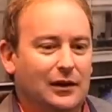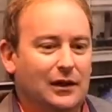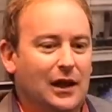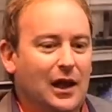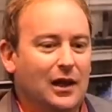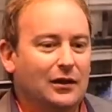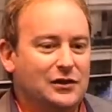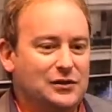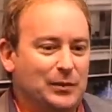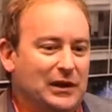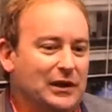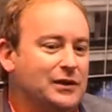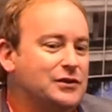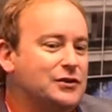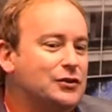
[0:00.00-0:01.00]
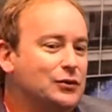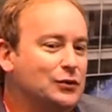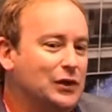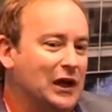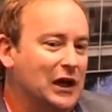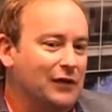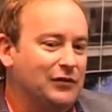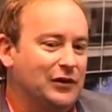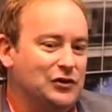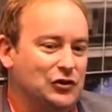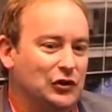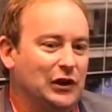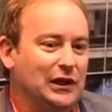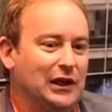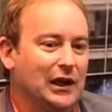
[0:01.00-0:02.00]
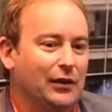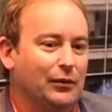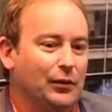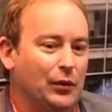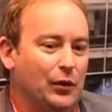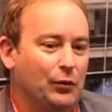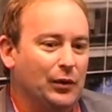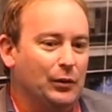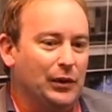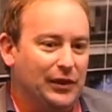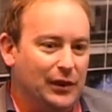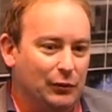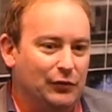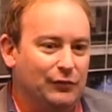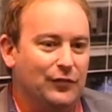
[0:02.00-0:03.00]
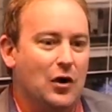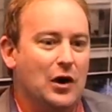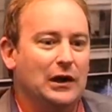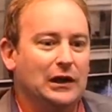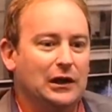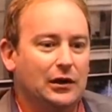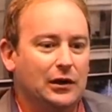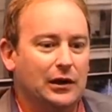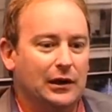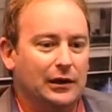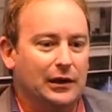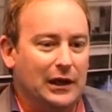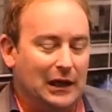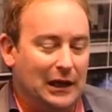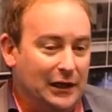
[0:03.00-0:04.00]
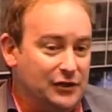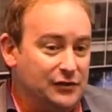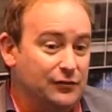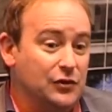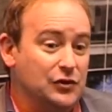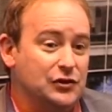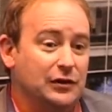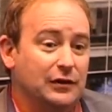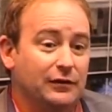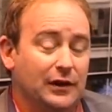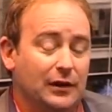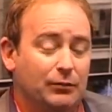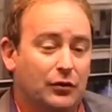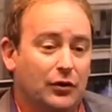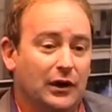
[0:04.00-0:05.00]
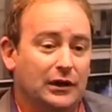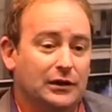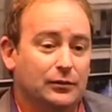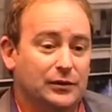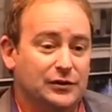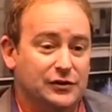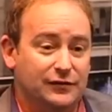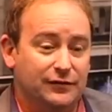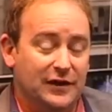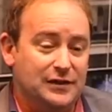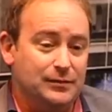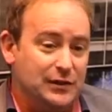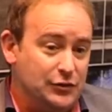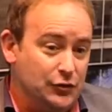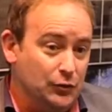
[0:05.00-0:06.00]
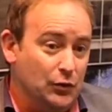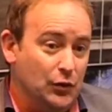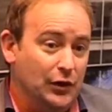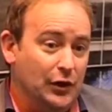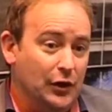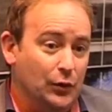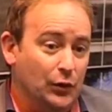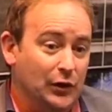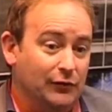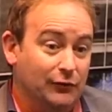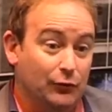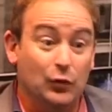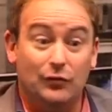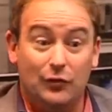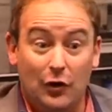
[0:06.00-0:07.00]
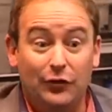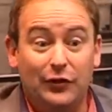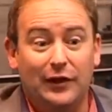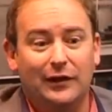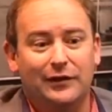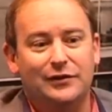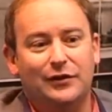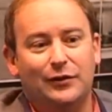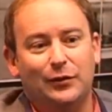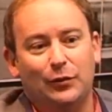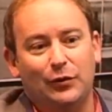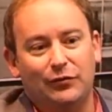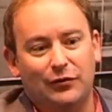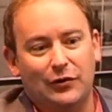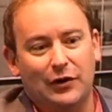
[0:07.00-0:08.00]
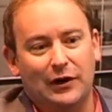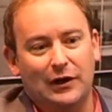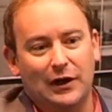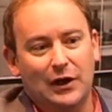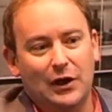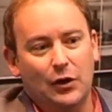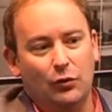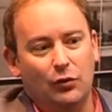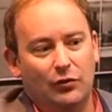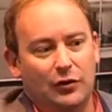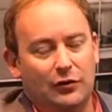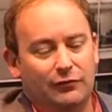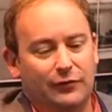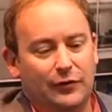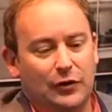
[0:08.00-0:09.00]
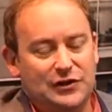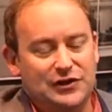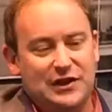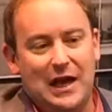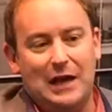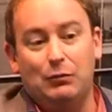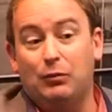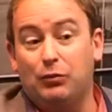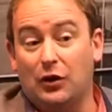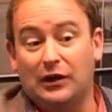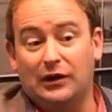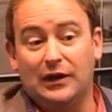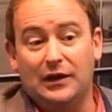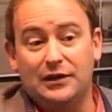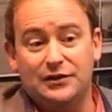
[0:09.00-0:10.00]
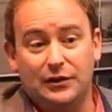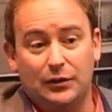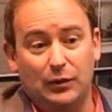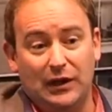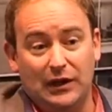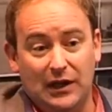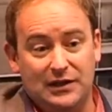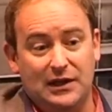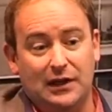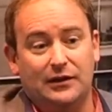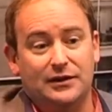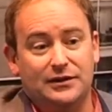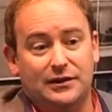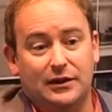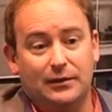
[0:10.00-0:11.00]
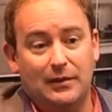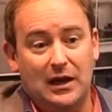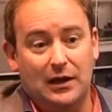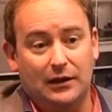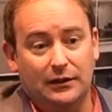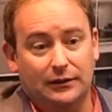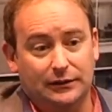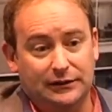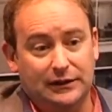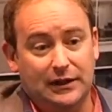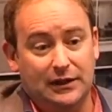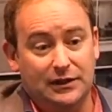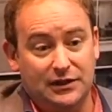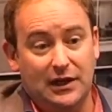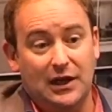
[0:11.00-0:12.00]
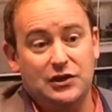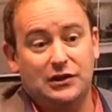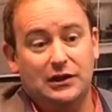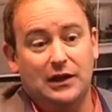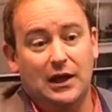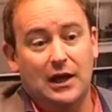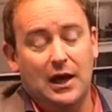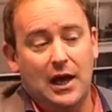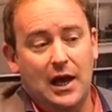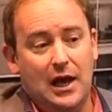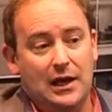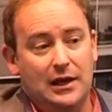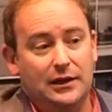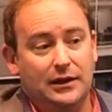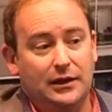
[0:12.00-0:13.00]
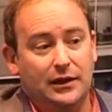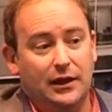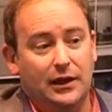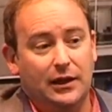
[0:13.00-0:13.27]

Yeah, look, it's been a 2.5 year journey now. When we think we're finally in our latest version of our product, which is FaceMe 2.0, we've got there. So we've got a very scalable product now, so that we can now take this to the market internationally. And